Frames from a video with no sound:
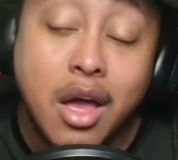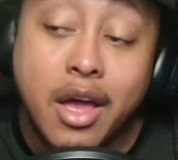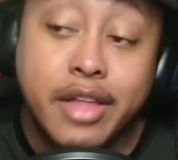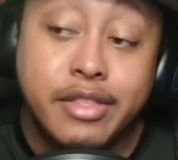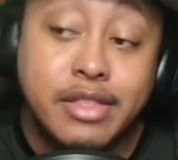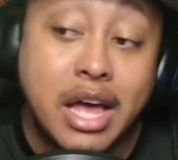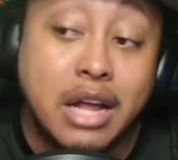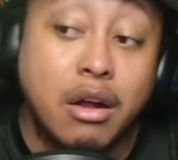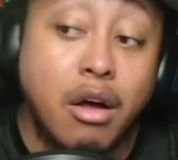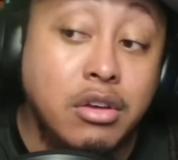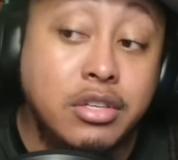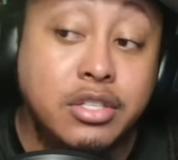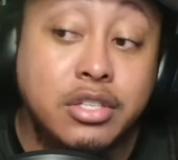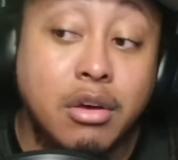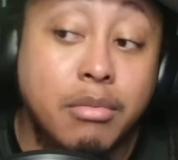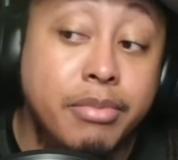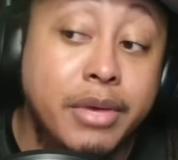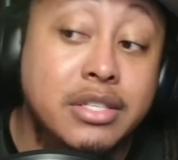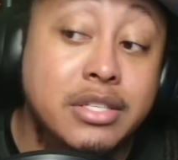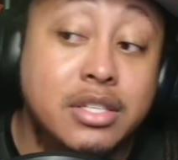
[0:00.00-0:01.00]
And that
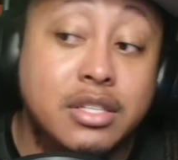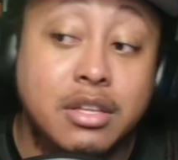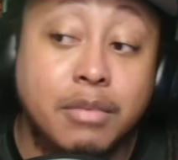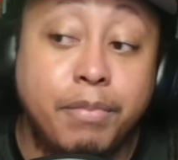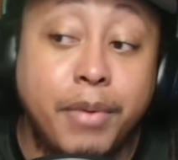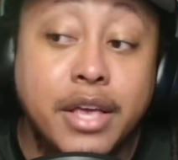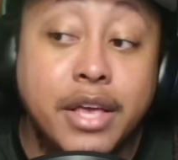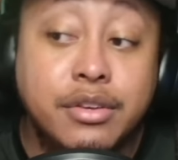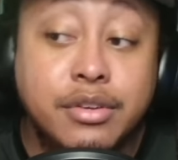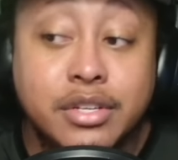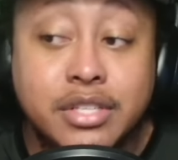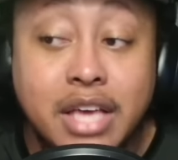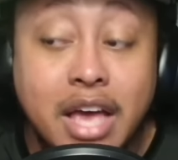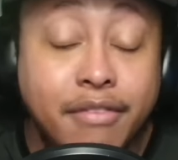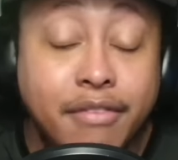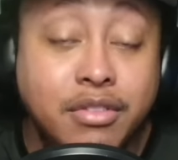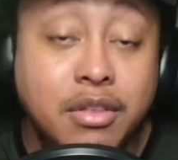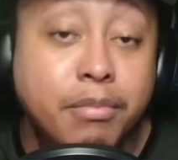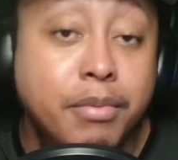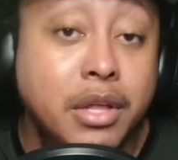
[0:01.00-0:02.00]
also means that the Patriots
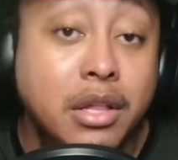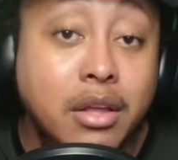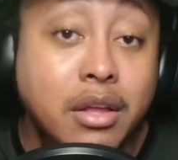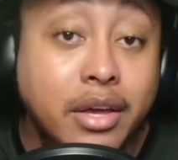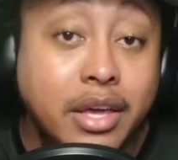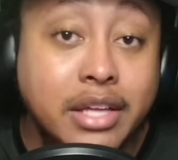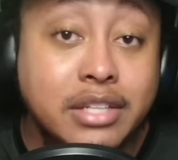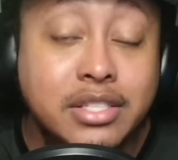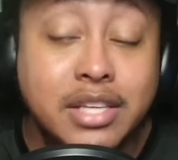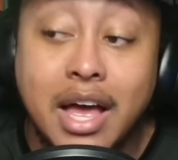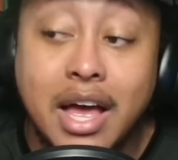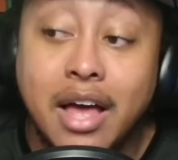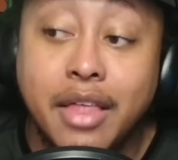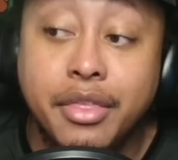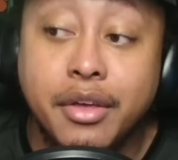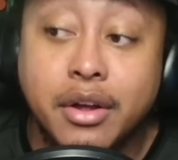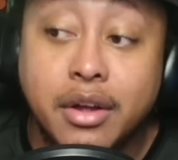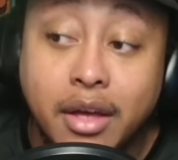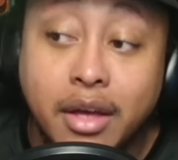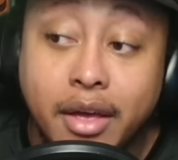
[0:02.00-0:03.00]
have to be looking to
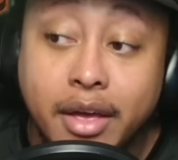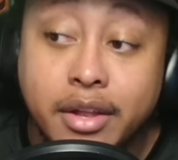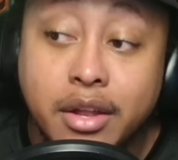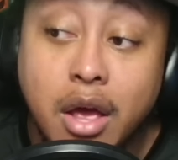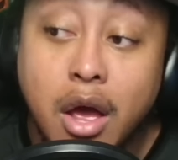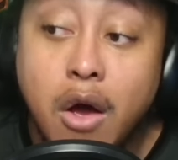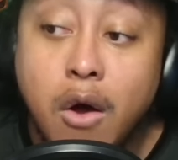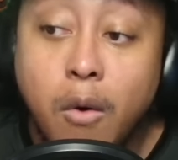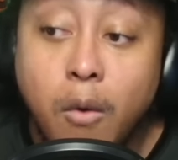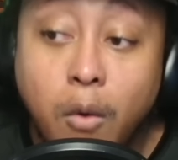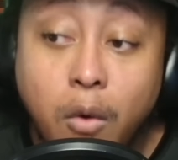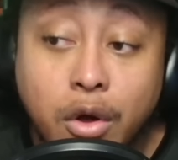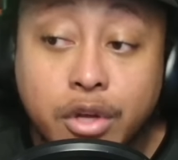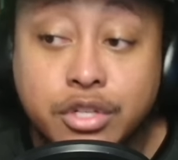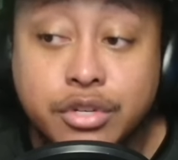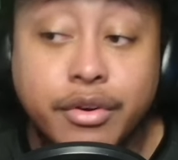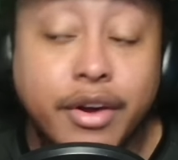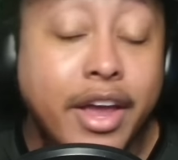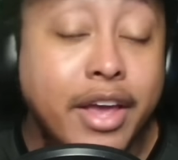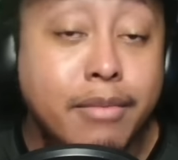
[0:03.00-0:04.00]
either cut or
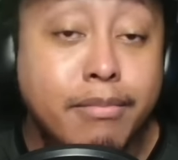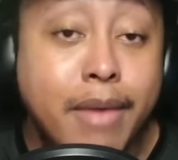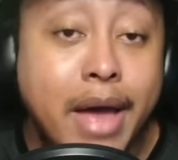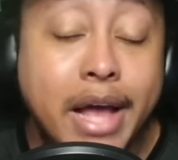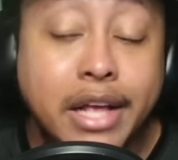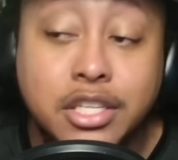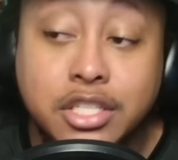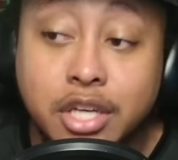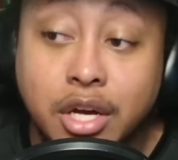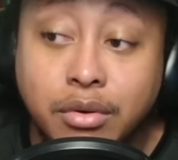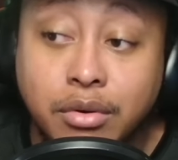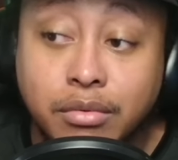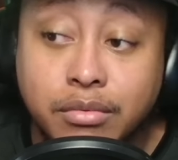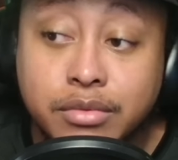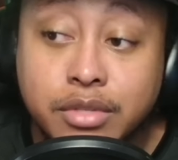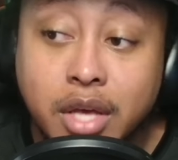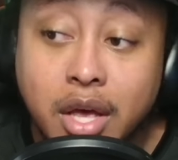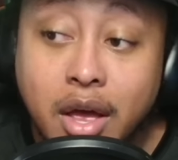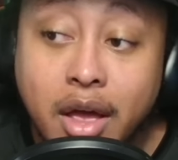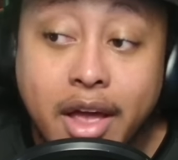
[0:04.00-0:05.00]
trade Mac Jones.